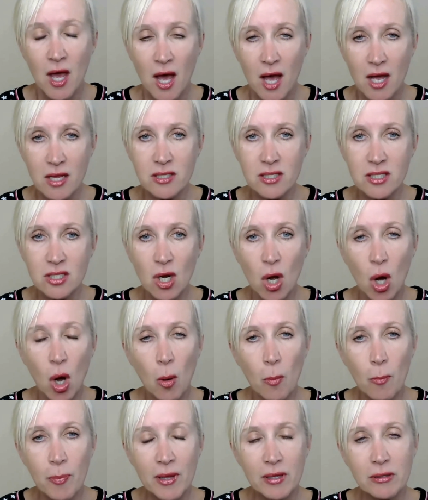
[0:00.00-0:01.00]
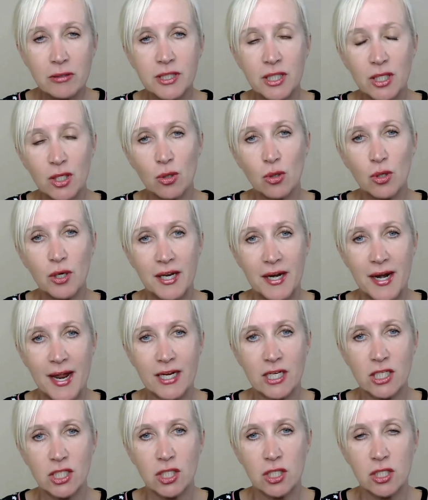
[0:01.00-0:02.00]
And start building your
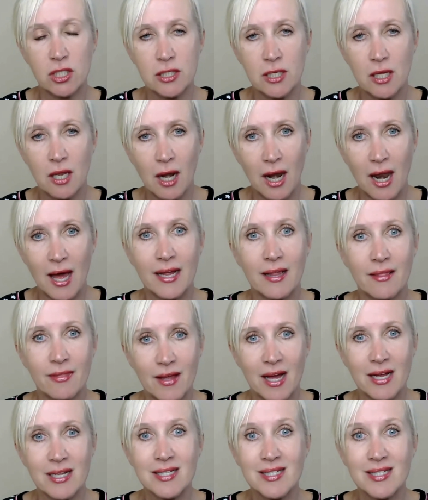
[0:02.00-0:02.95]
connections like that,